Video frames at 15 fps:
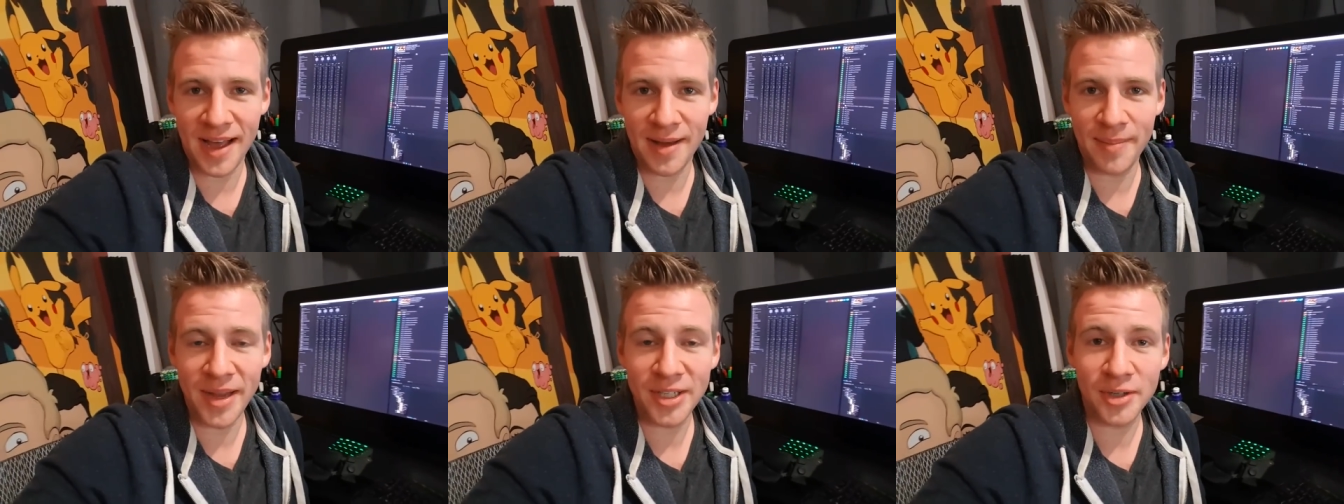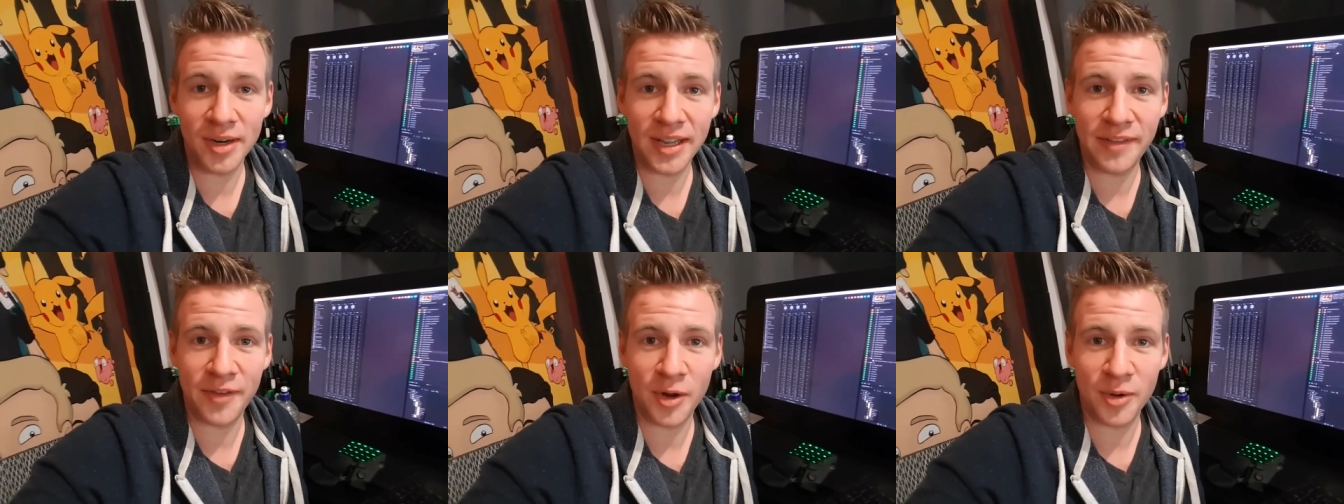Make sure
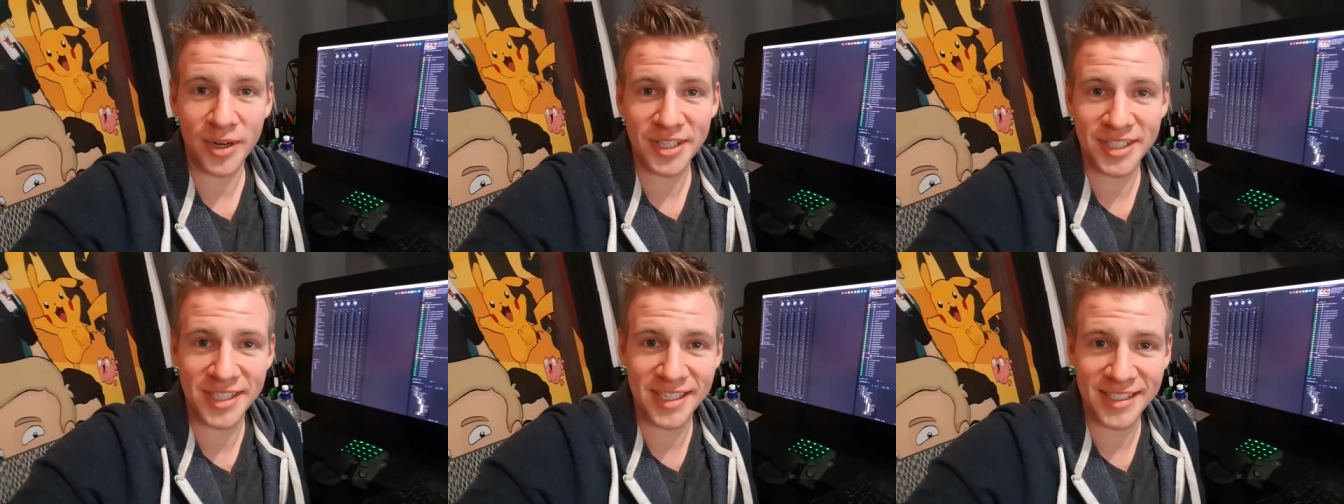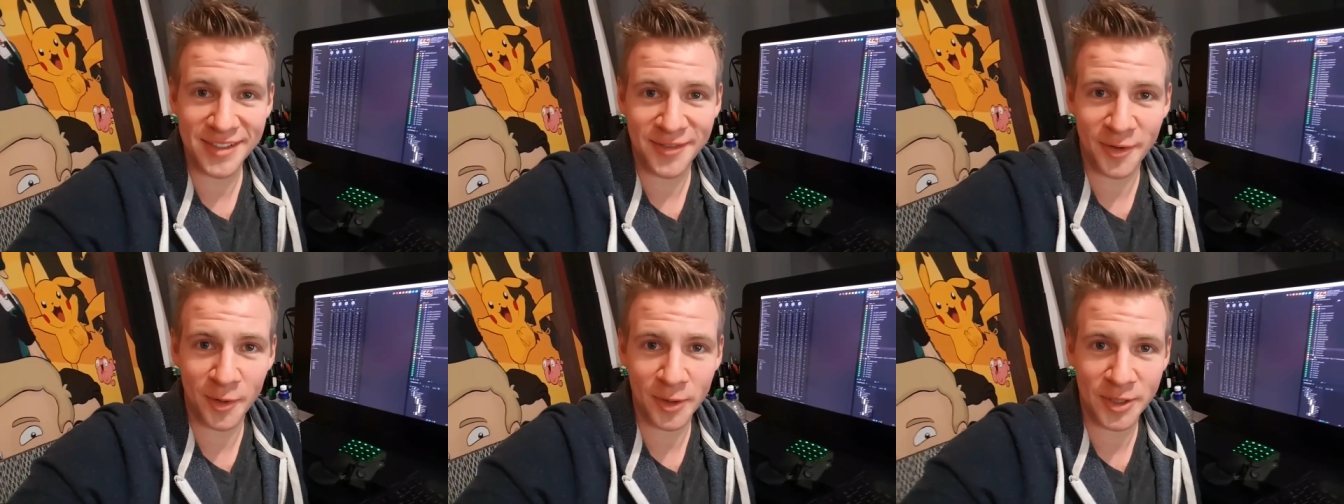to leave your questions
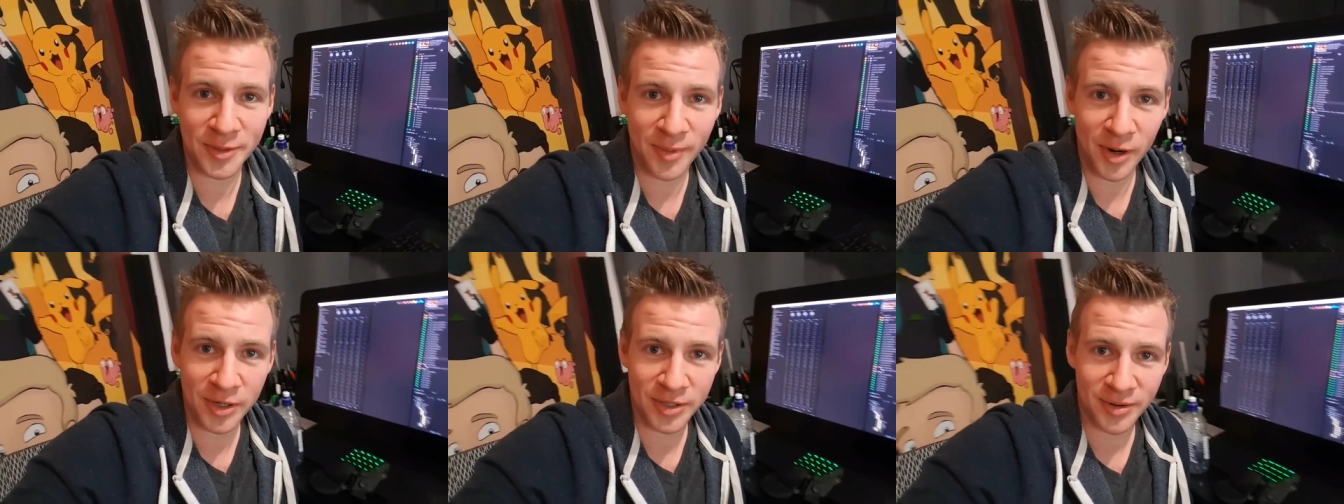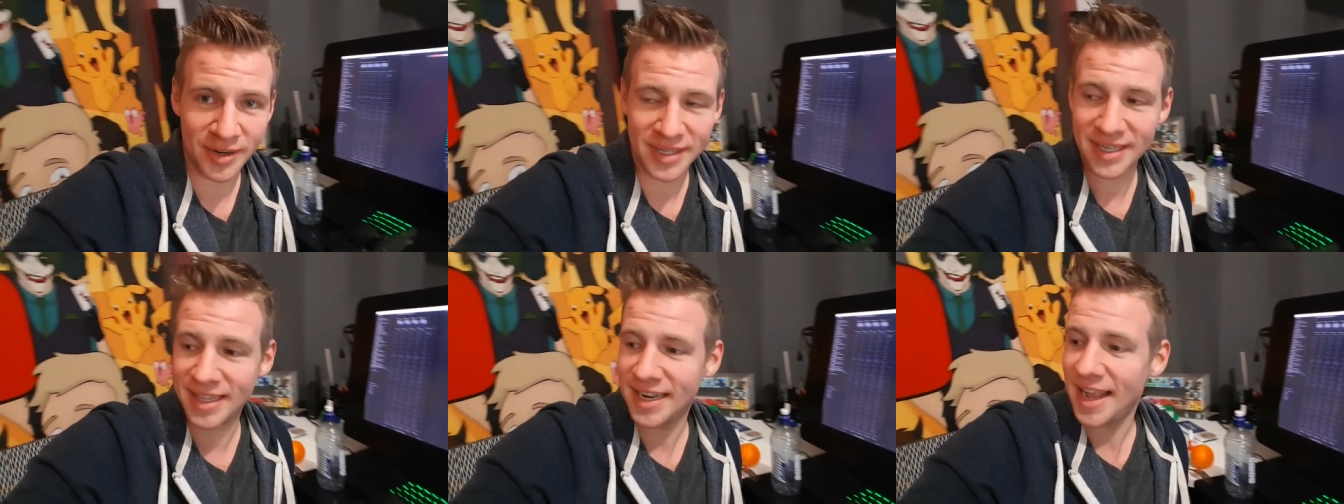for tomorrow's
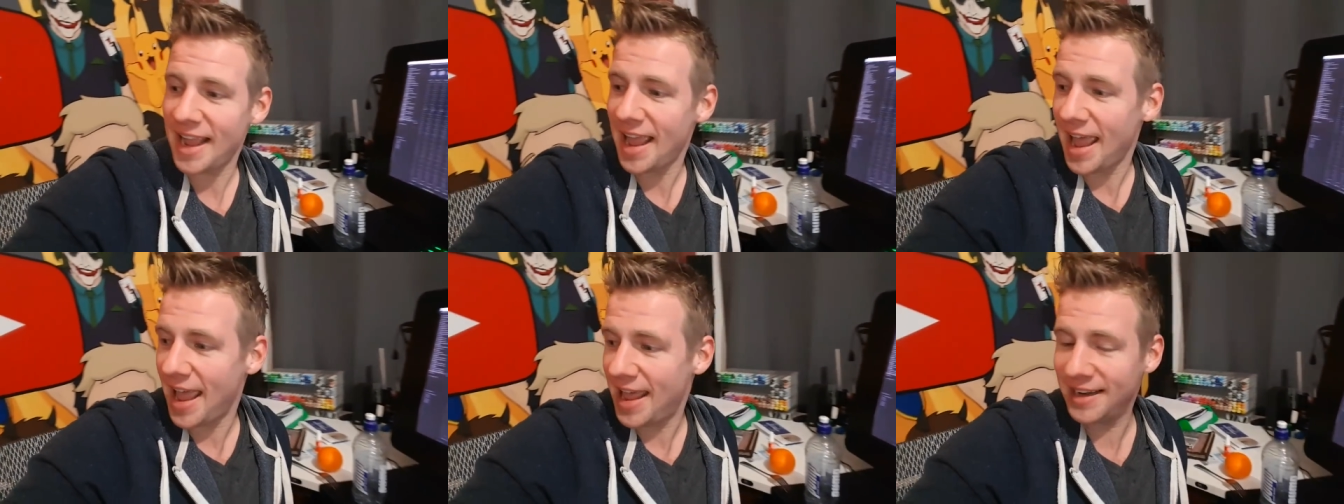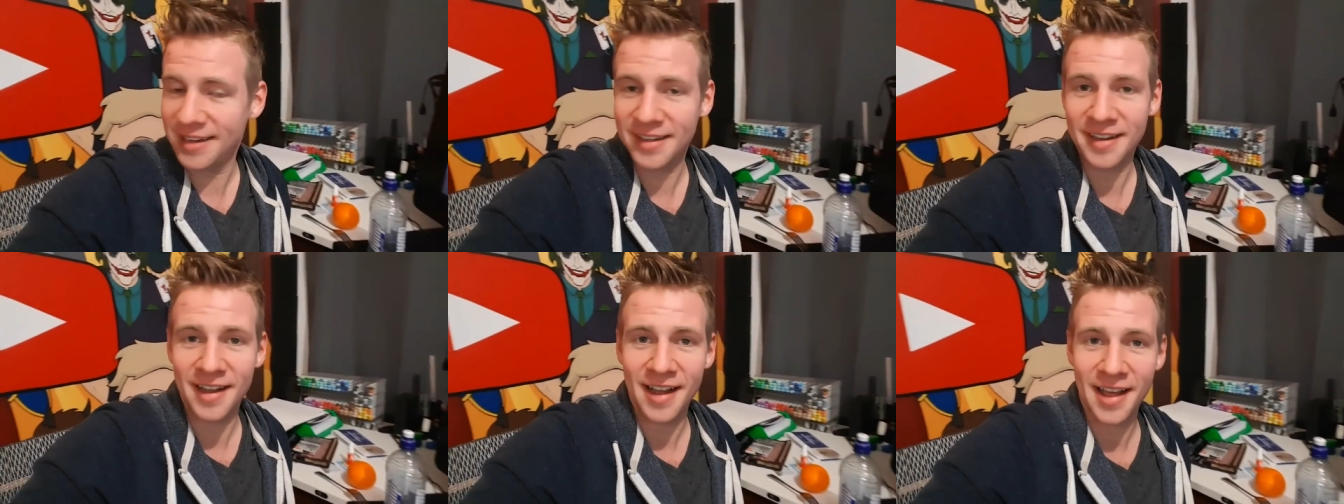question of the day.
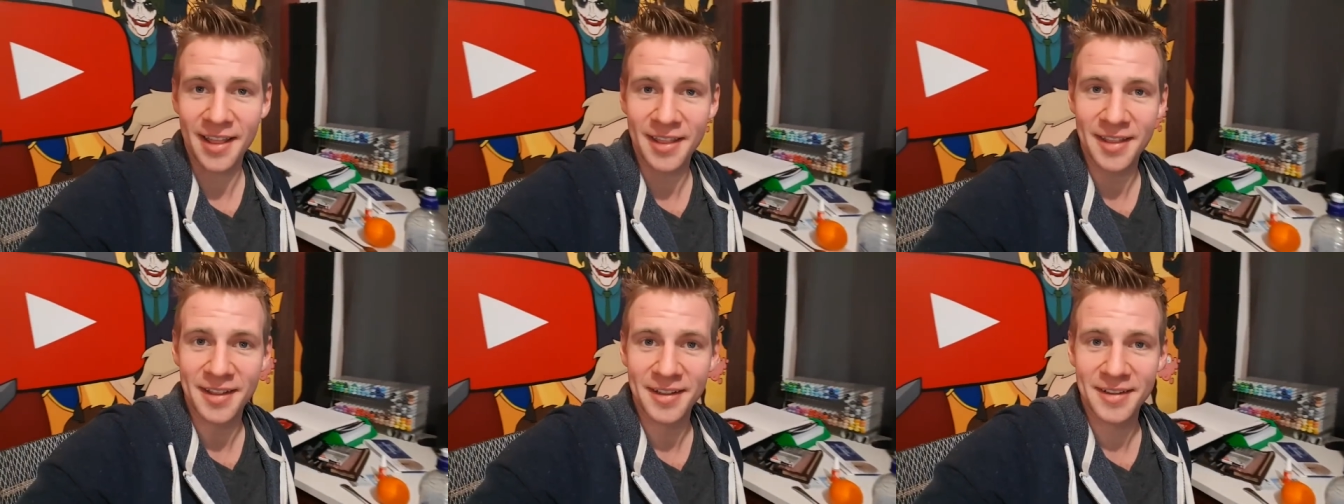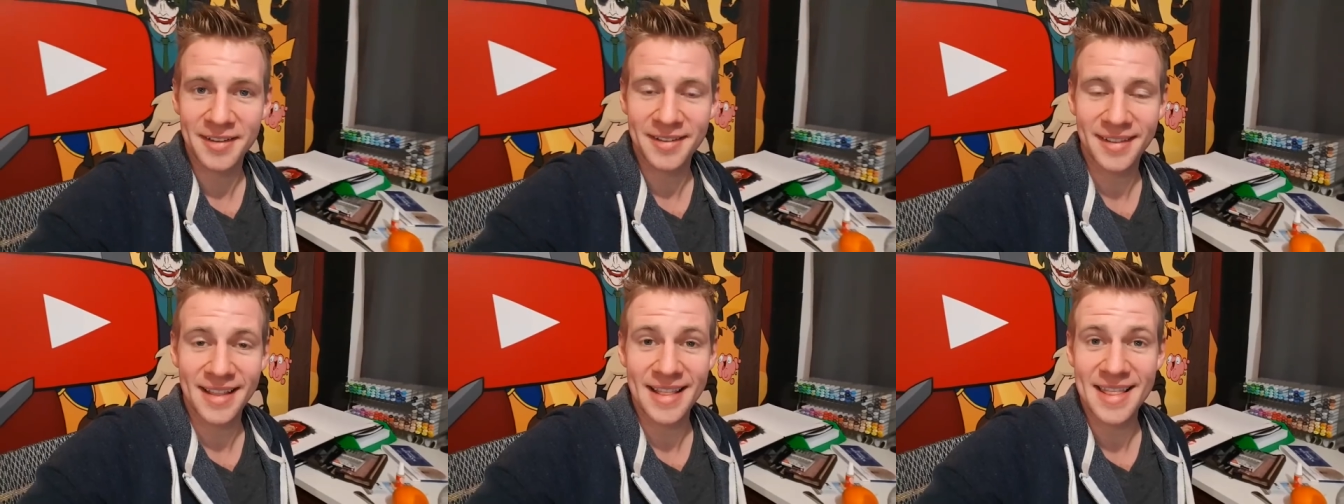And
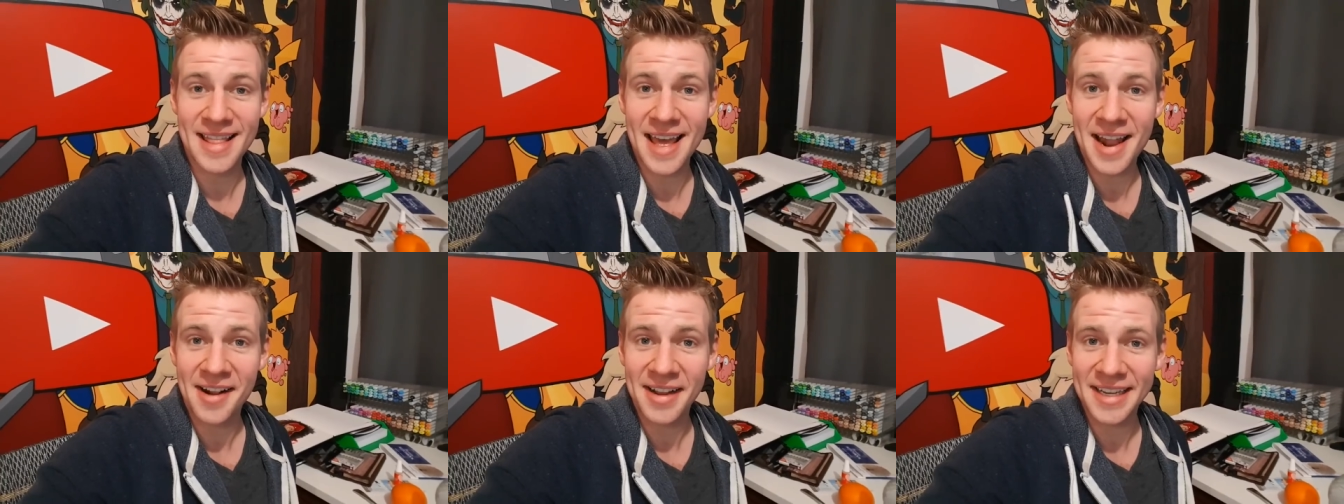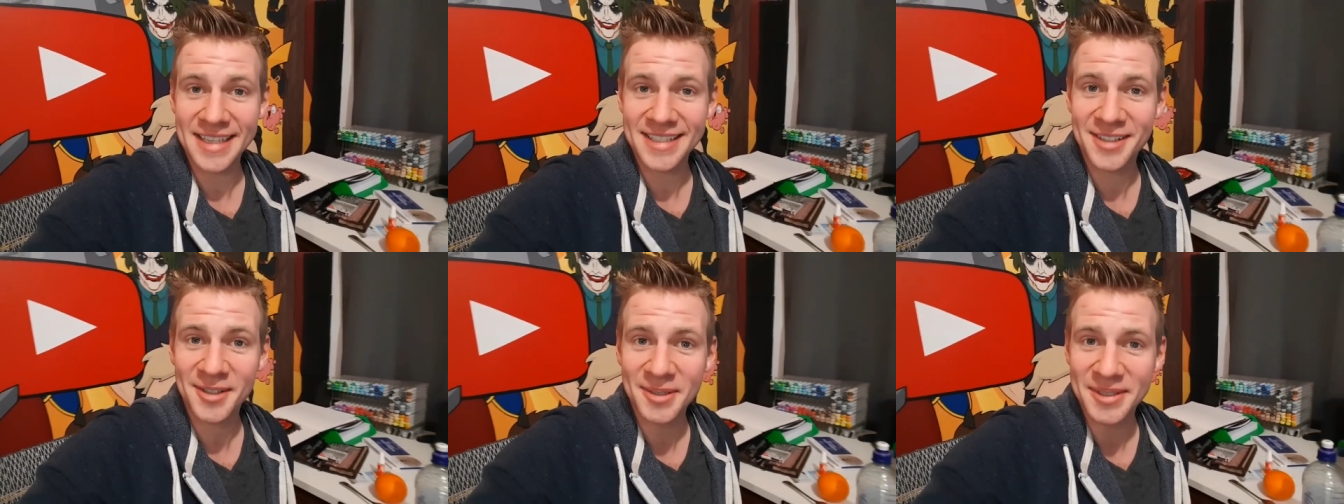other than that, I
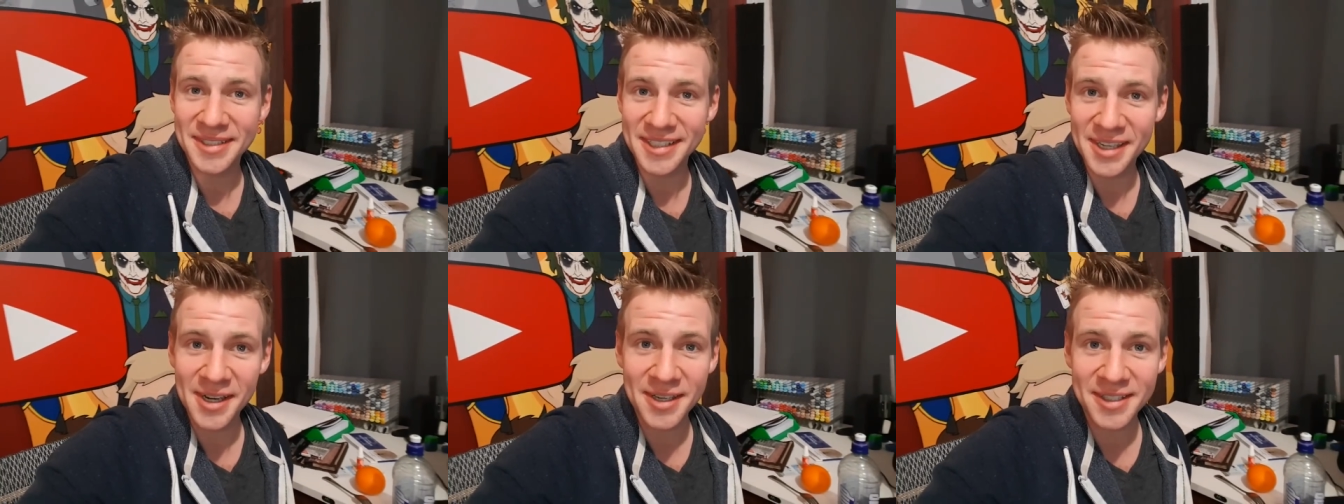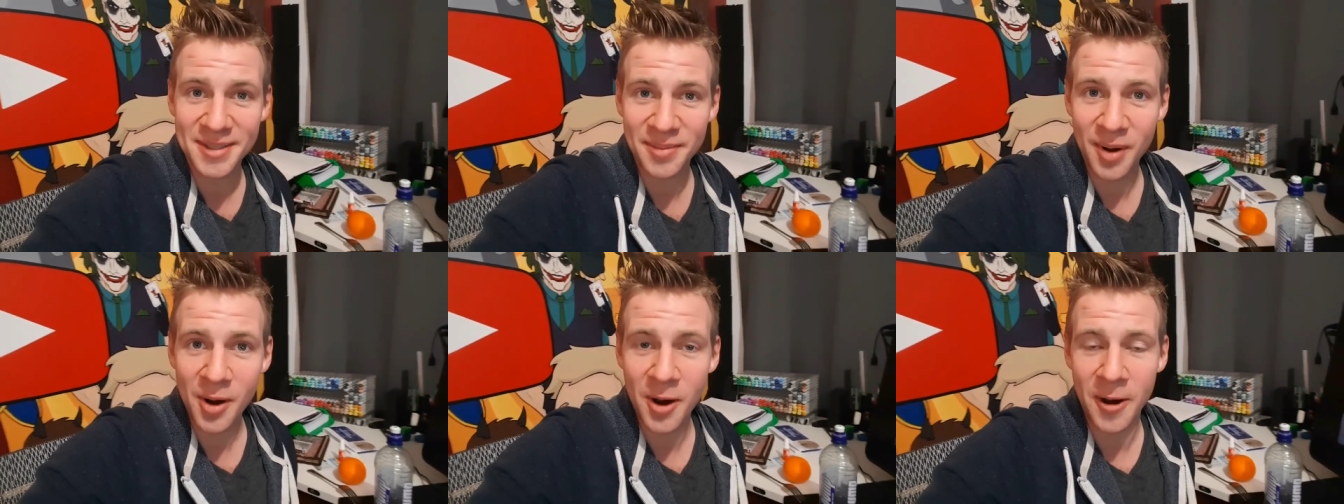guess I'll see you guys
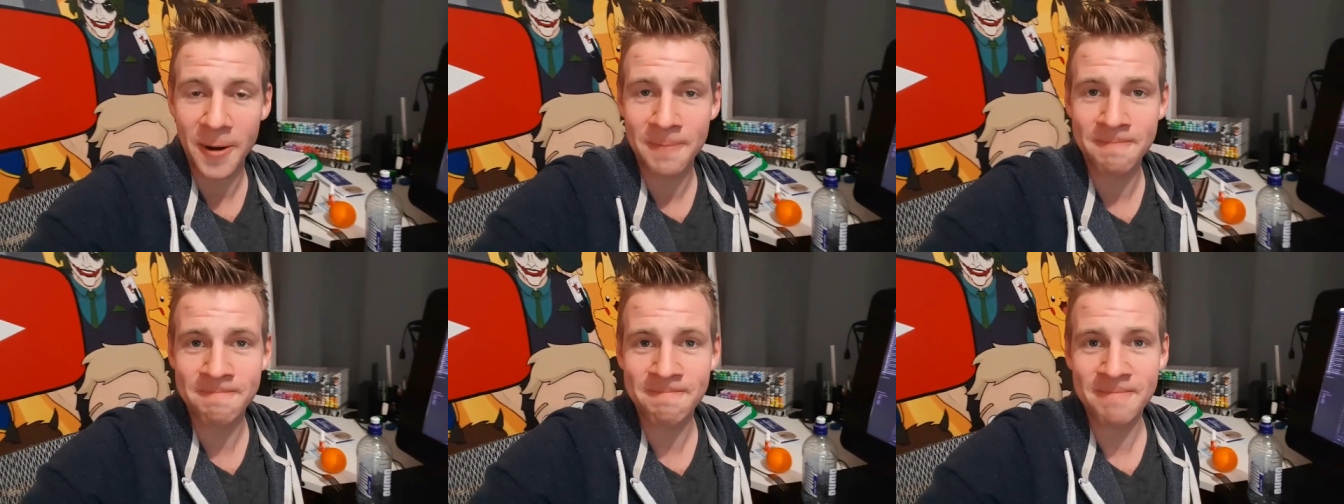tomorrow.